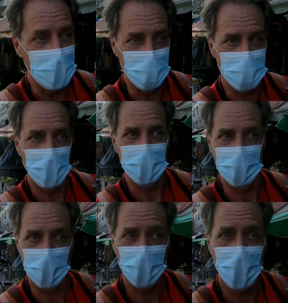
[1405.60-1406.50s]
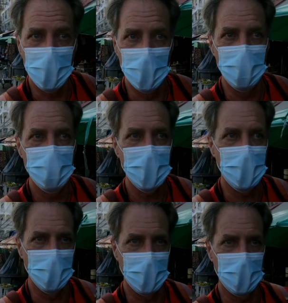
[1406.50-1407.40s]
that was causing the problem. You
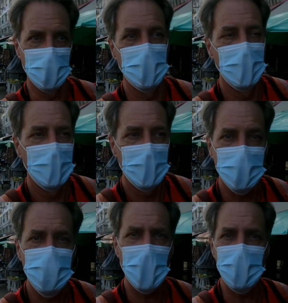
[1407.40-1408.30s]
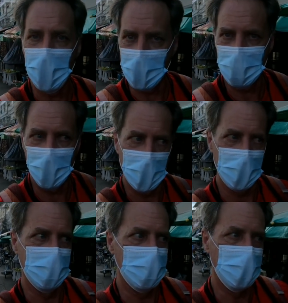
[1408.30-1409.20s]
know, like a JPEG
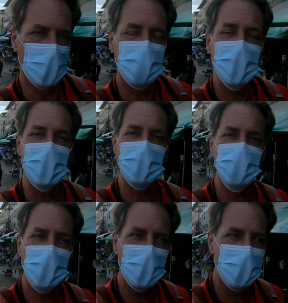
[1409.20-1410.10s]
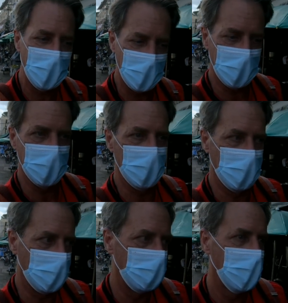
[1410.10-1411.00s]
file or a PNG file
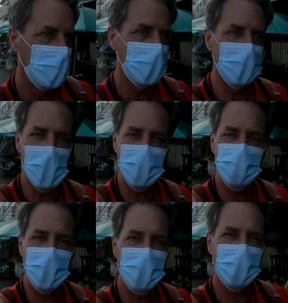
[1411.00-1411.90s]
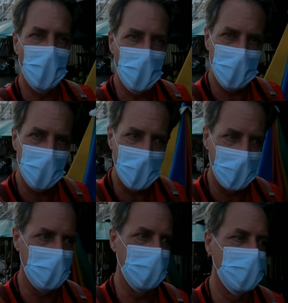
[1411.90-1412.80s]
or an MP4
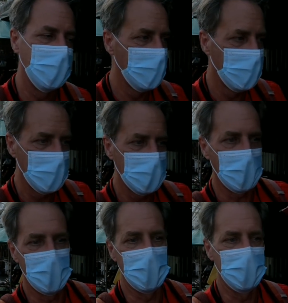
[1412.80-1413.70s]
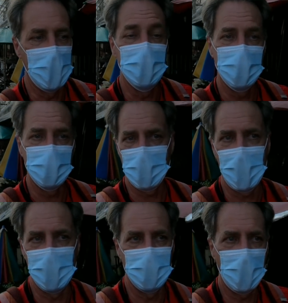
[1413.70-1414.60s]
file, or and
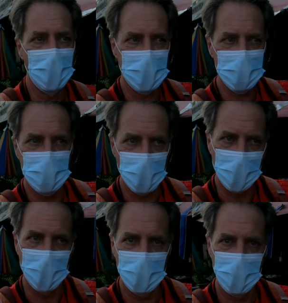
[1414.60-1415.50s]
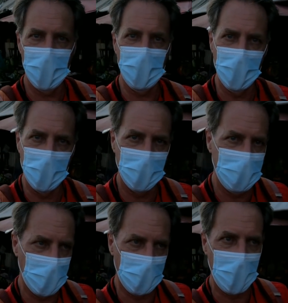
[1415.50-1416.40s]
yeah, all these different video and
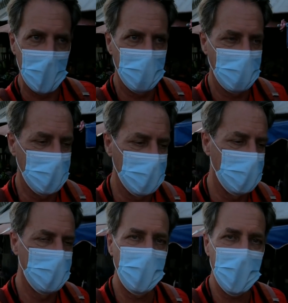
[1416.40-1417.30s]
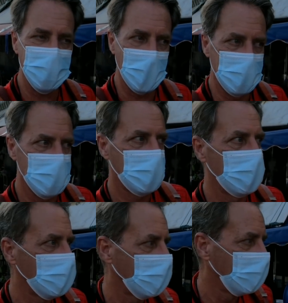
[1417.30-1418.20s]
photograph file types.
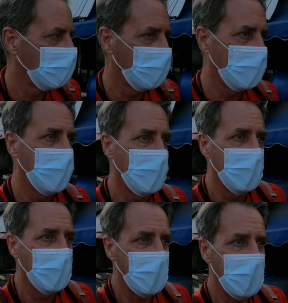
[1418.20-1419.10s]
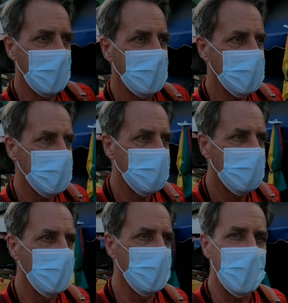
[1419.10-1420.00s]
And
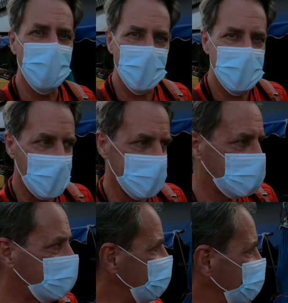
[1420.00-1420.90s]
every test